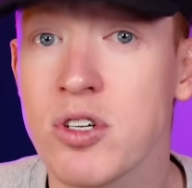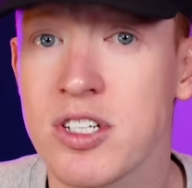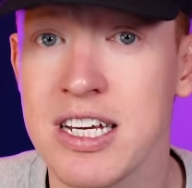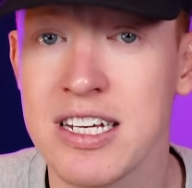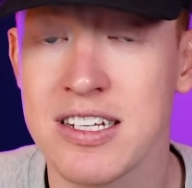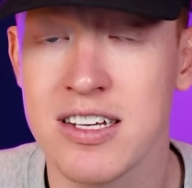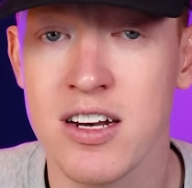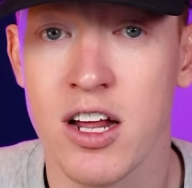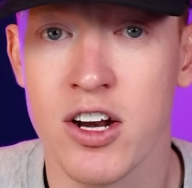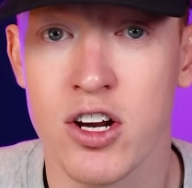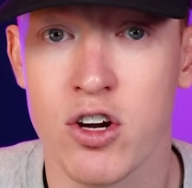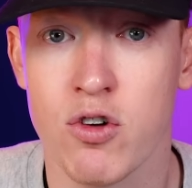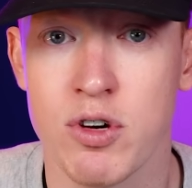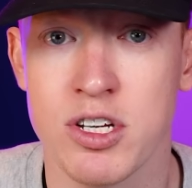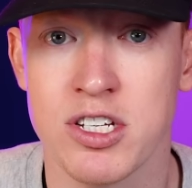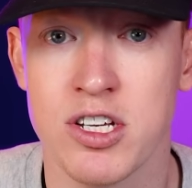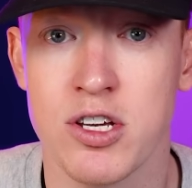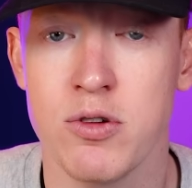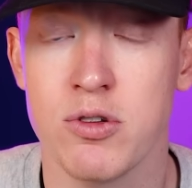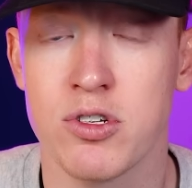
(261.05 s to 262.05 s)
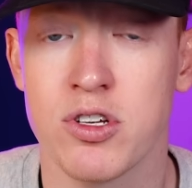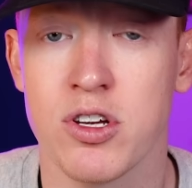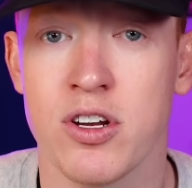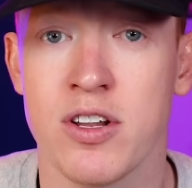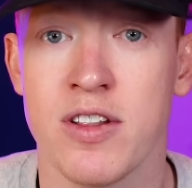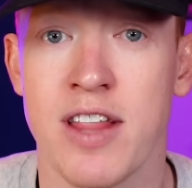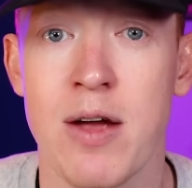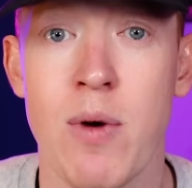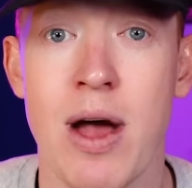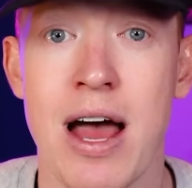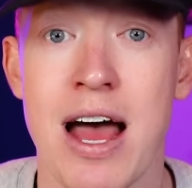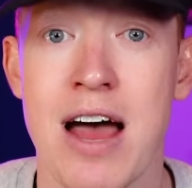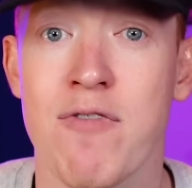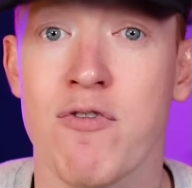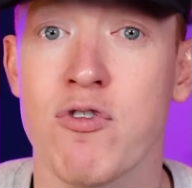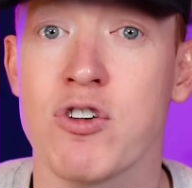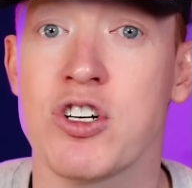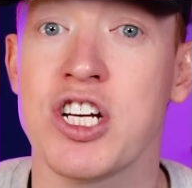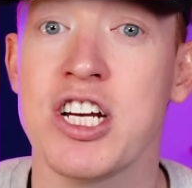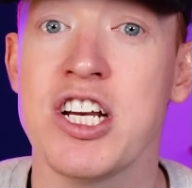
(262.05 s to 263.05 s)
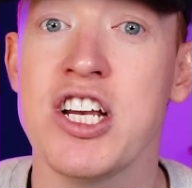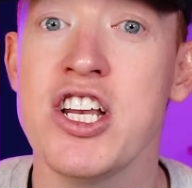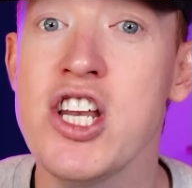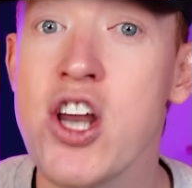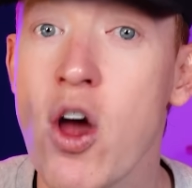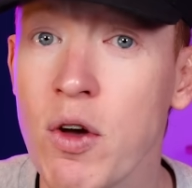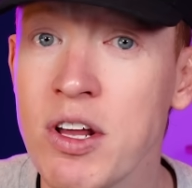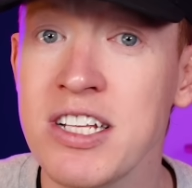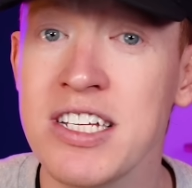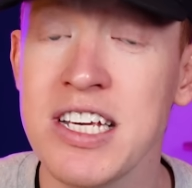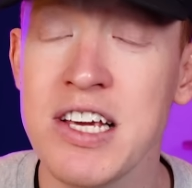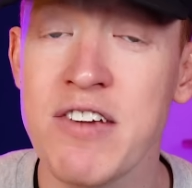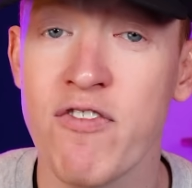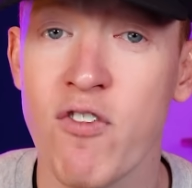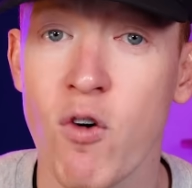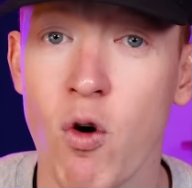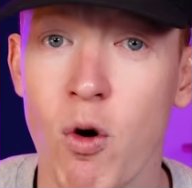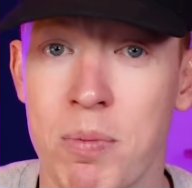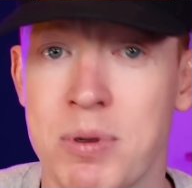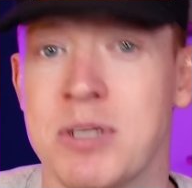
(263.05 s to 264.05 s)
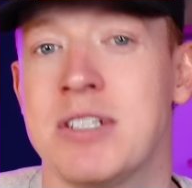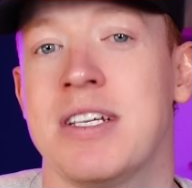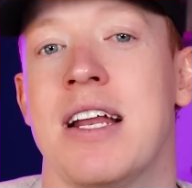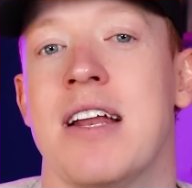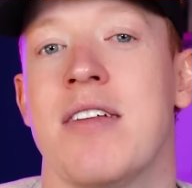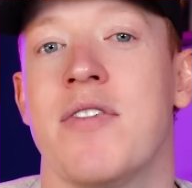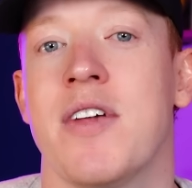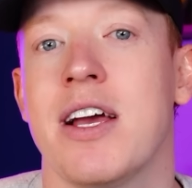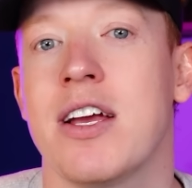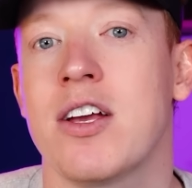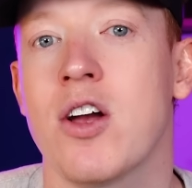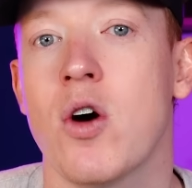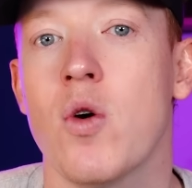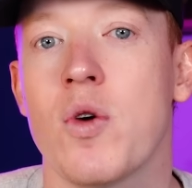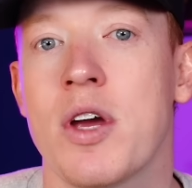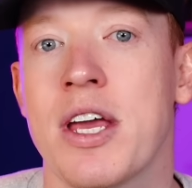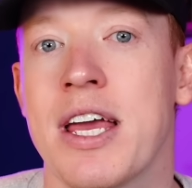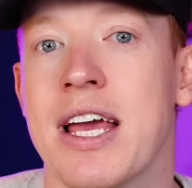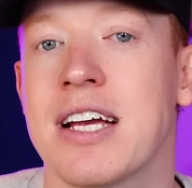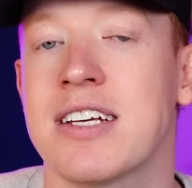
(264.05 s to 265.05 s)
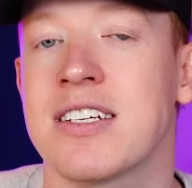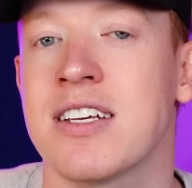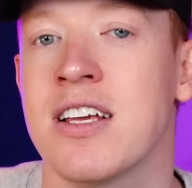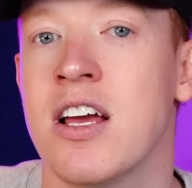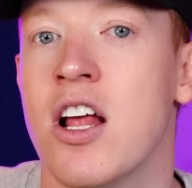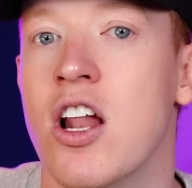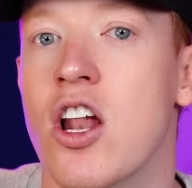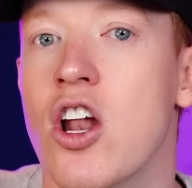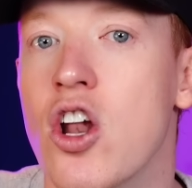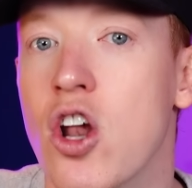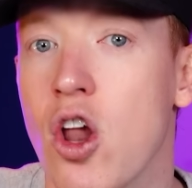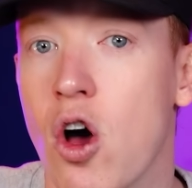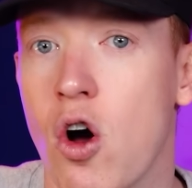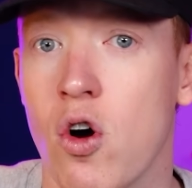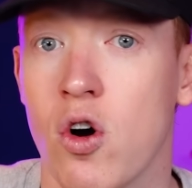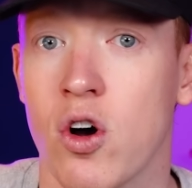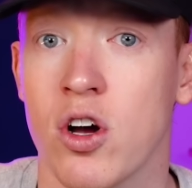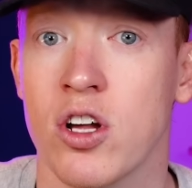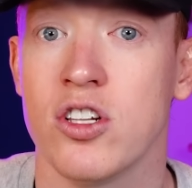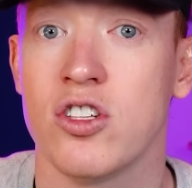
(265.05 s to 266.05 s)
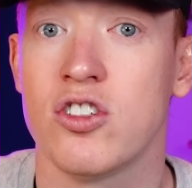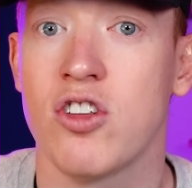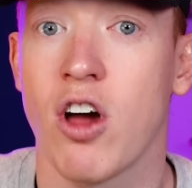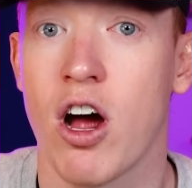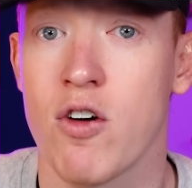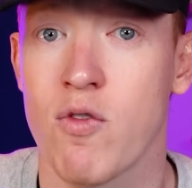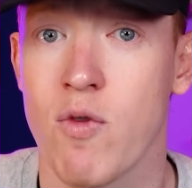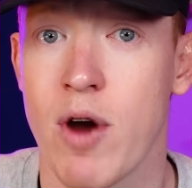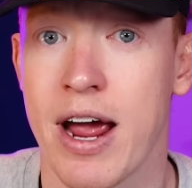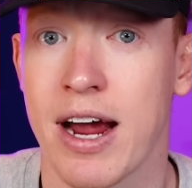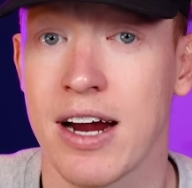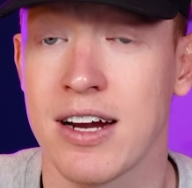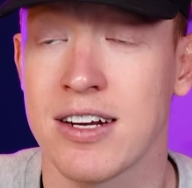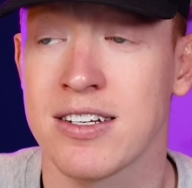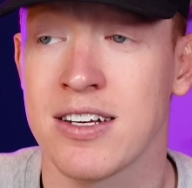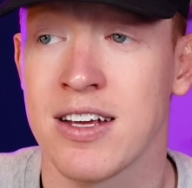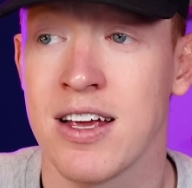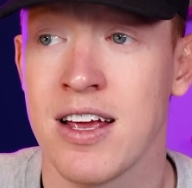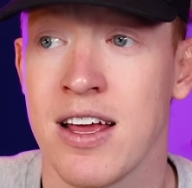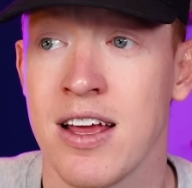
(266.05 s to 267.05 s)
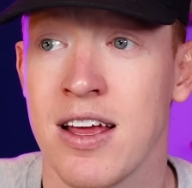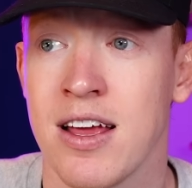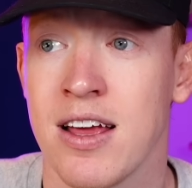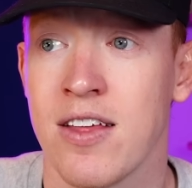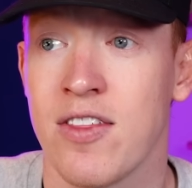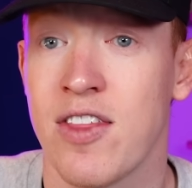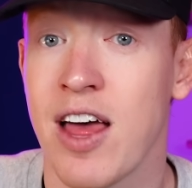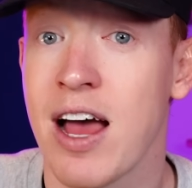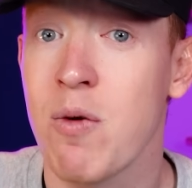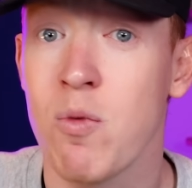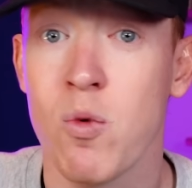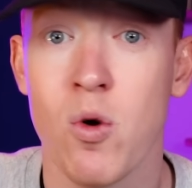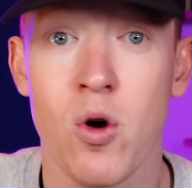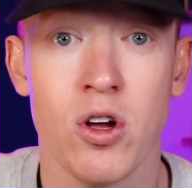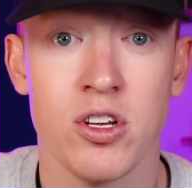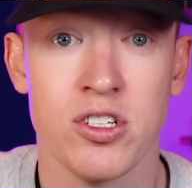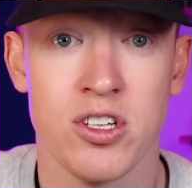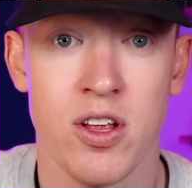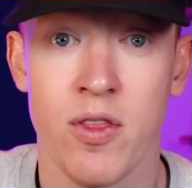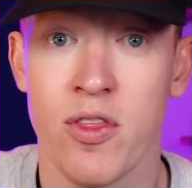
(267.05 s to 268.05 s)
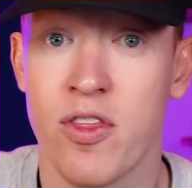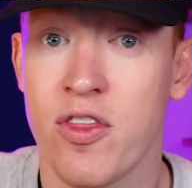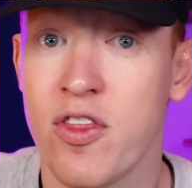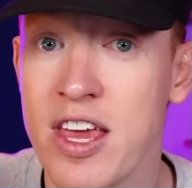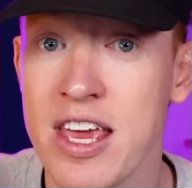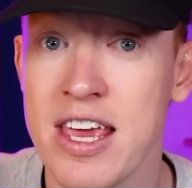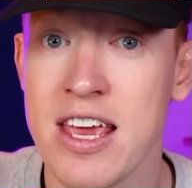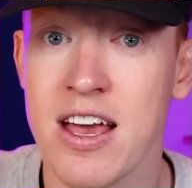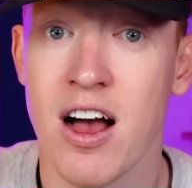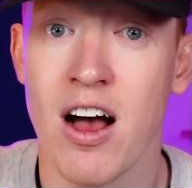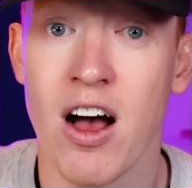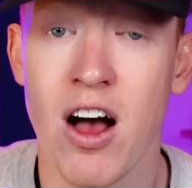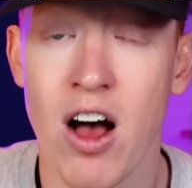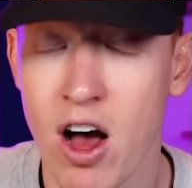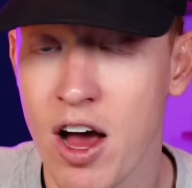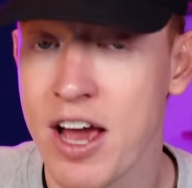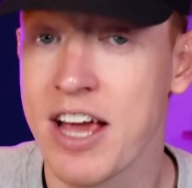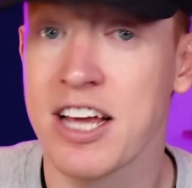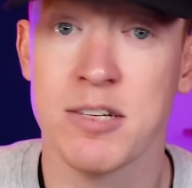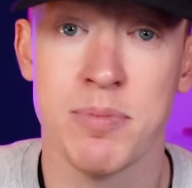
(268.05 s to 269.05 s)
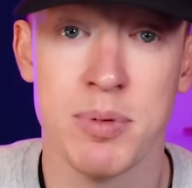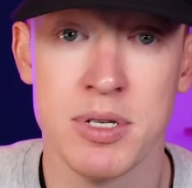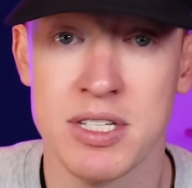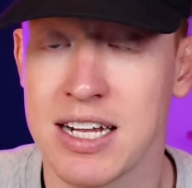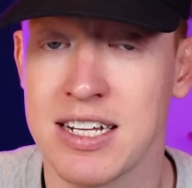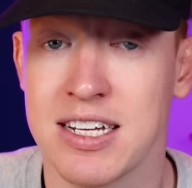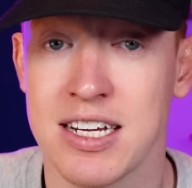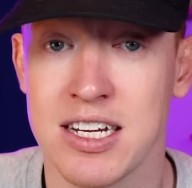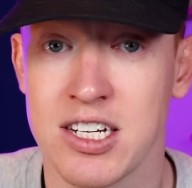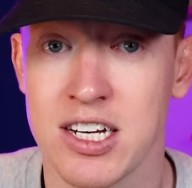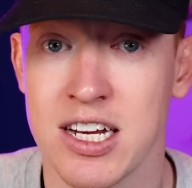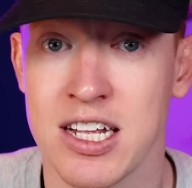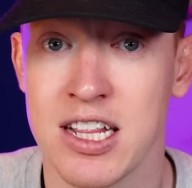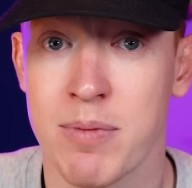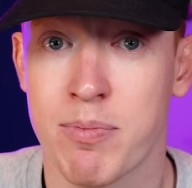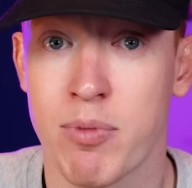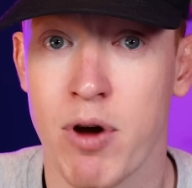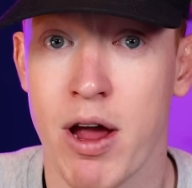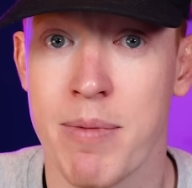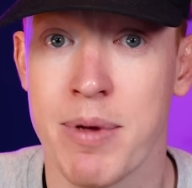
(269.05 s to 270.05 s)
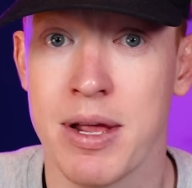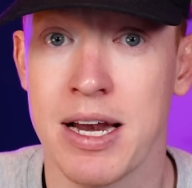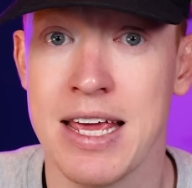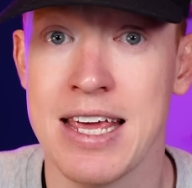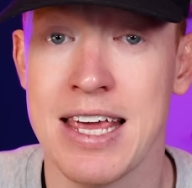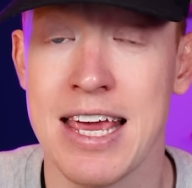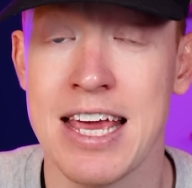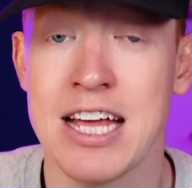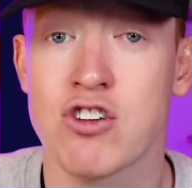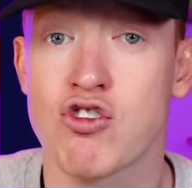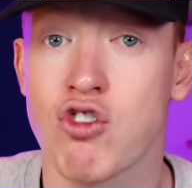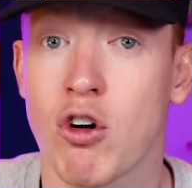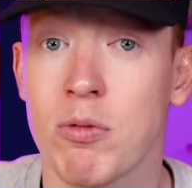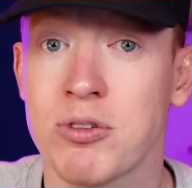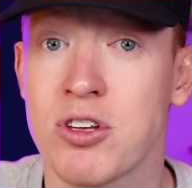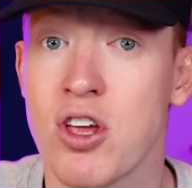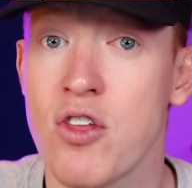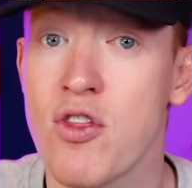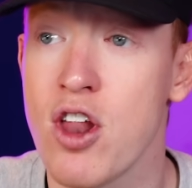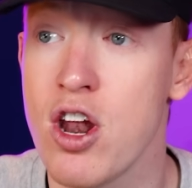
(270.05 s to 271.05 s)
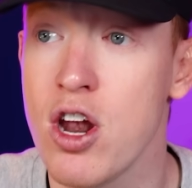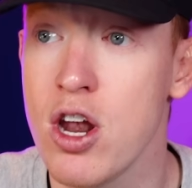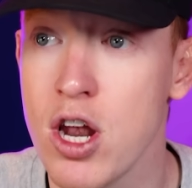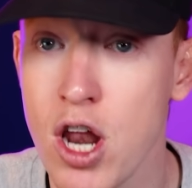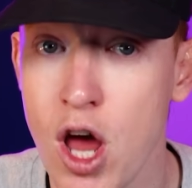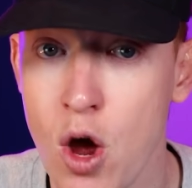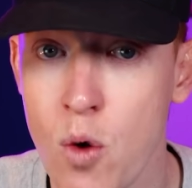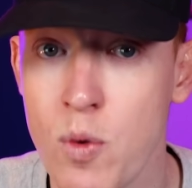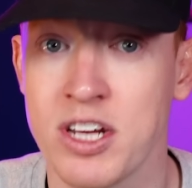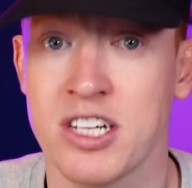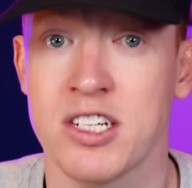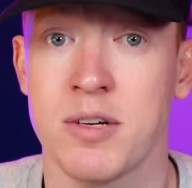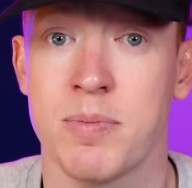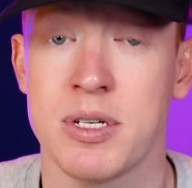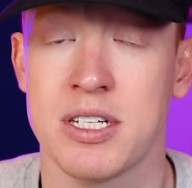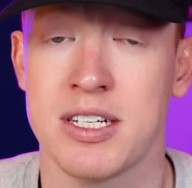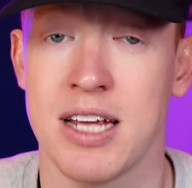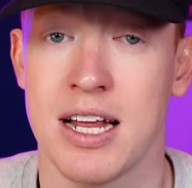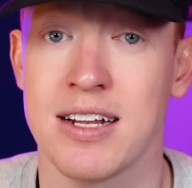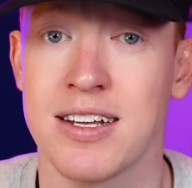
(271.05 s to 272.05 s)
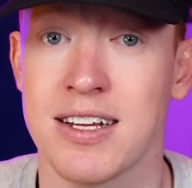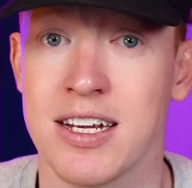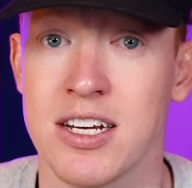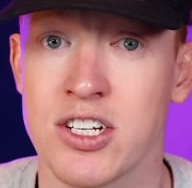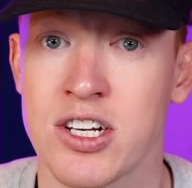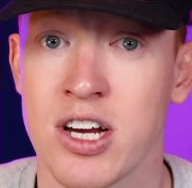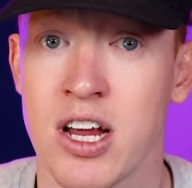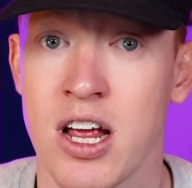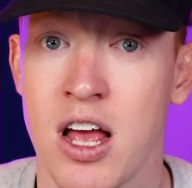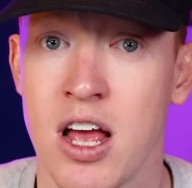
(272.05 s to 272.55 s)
season under Chris Hughton, they were averaging 94% of their goal kicks long, direct. That was the highest percentage in the Premier League. It dropped to the lowest percentage